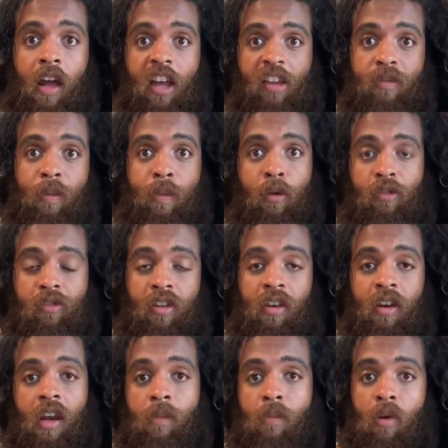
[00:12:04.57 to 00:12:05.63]
gospel
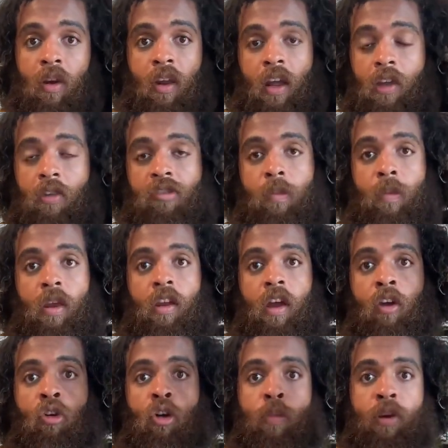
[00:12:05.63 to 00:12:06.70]
person anymore. Like I used to be.
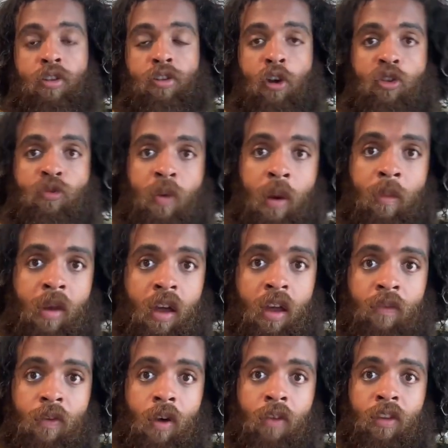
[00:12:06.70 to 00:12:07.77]
I grew up in a church, but I'm not
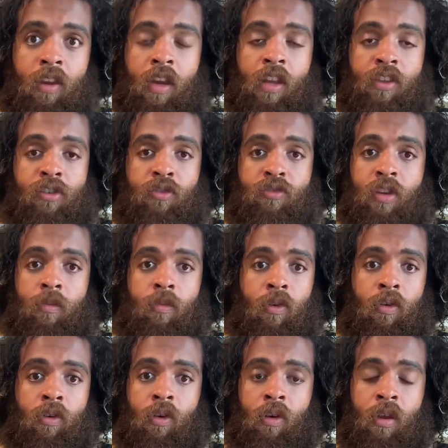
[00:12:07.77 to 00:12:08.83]
involved in any church
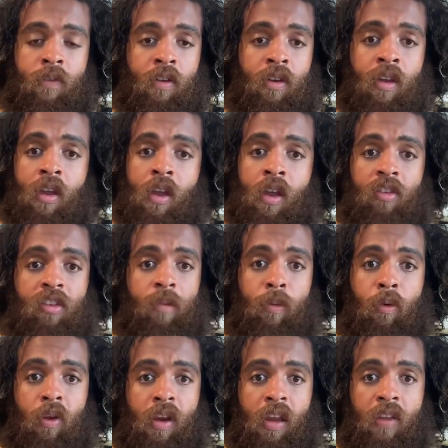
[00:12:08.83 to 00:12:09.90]
anymore. Don't even
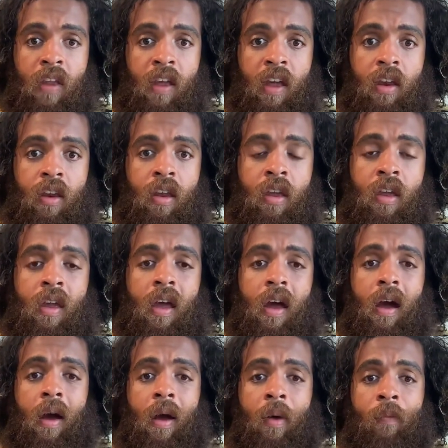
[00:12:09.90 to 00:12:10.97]
support any of that.
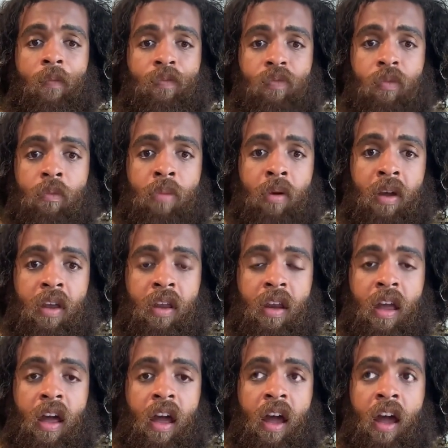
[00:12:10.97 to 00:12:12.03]
Um, but
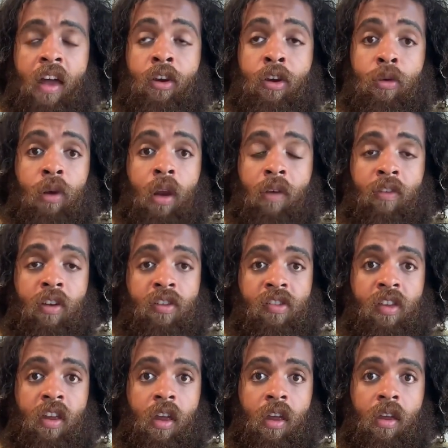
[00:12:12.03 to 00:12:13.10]
I do love good
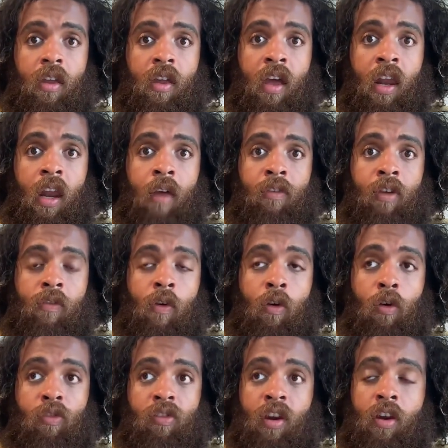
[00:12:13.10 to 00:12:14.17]
singing and I love good
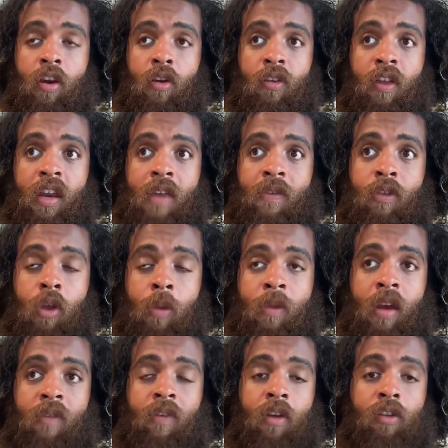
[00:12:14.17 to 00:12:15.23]
vocals. And I know that even though I'm
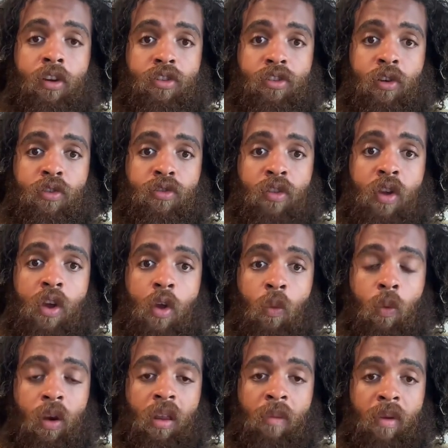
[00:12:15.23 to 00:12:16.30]
not involved in the church,
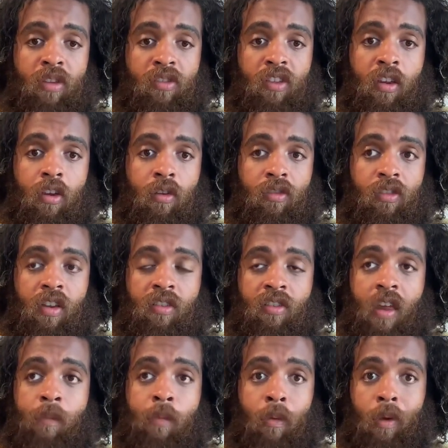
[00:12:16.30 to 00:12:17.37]
one of the best singers is
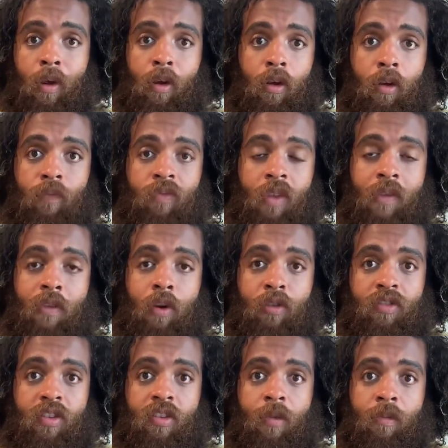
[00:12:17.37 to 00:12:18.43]
Kim Burrell, even though
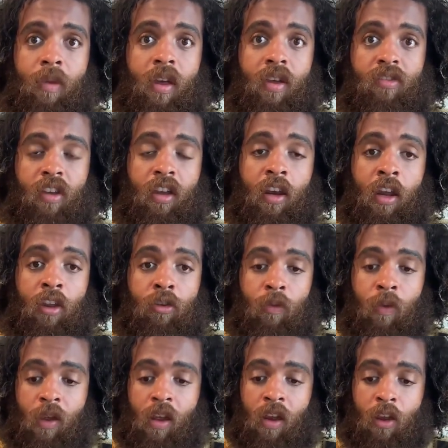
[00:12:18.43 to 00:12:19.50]
she's a mess
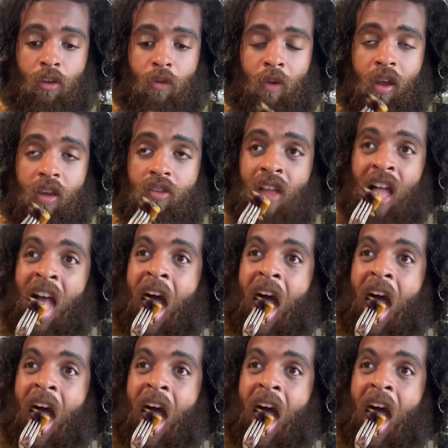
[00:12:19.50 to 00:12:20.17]
another another way.